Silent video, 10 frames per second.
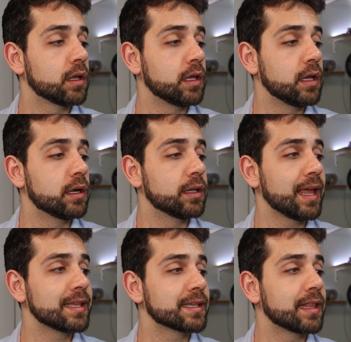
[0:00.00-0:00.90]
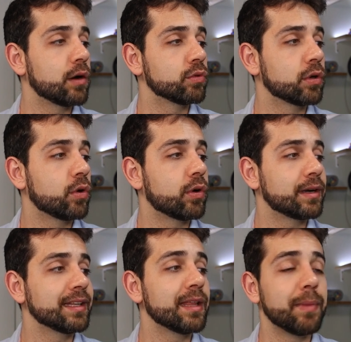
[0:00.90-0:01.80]
here, Nextcloud
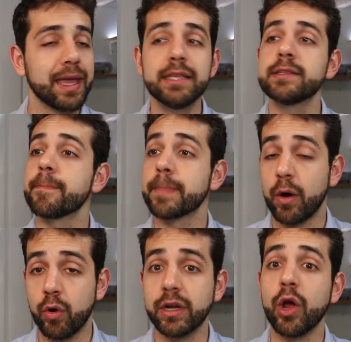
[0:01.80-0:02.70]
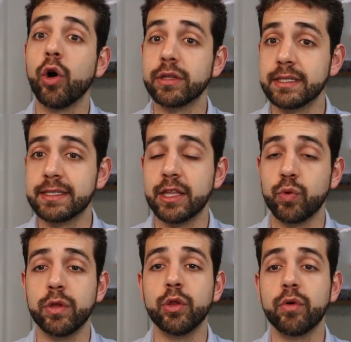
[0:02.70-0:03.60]
or database or the others
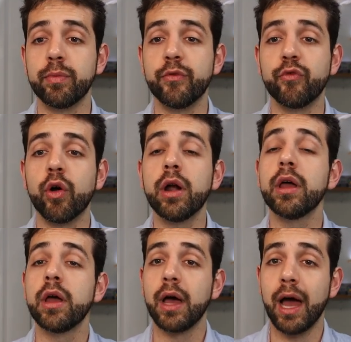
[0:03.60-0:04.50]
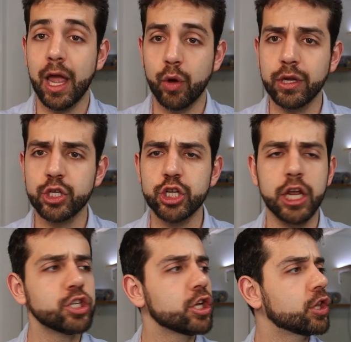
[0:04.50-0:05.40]
that we looked before, I'm gonna
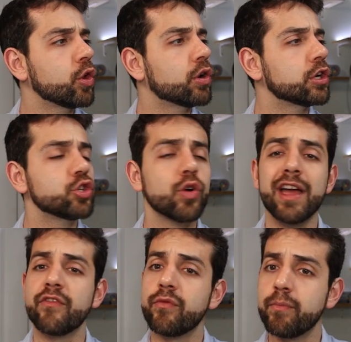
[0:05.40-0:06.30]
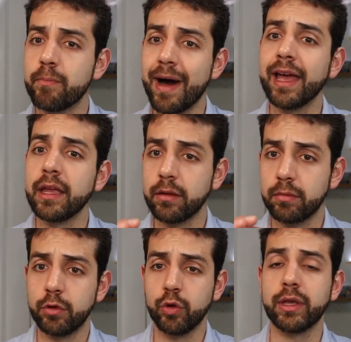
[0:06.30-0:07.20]
change in order to have my
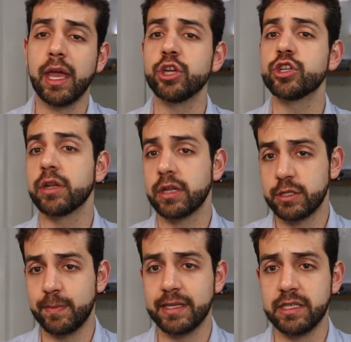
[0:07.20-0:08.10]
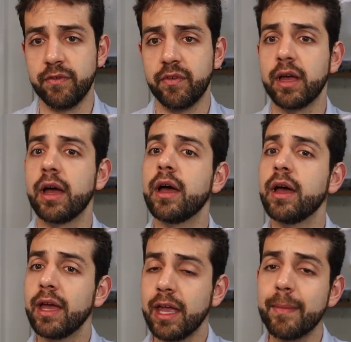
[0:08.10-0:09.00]
location specific.
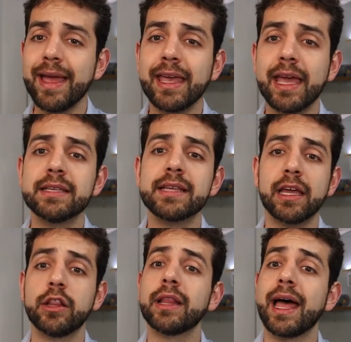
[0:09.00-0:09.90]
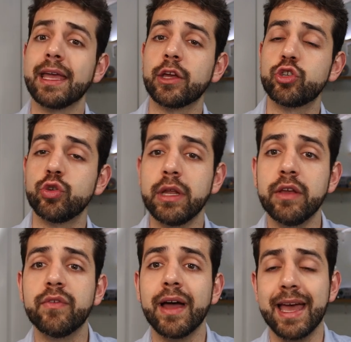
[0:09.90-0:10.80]
In my case, I like to
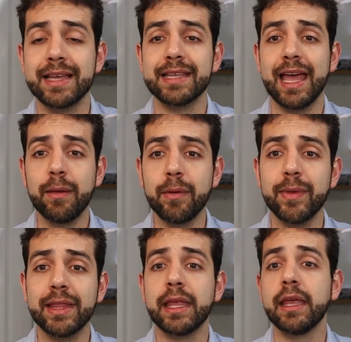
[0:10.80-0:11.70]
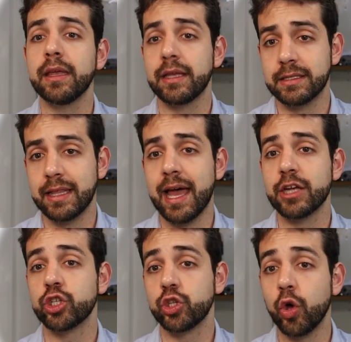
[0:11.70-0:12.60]
leave as
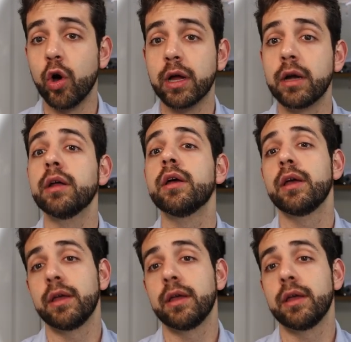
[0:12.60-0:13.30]
mmt/docker/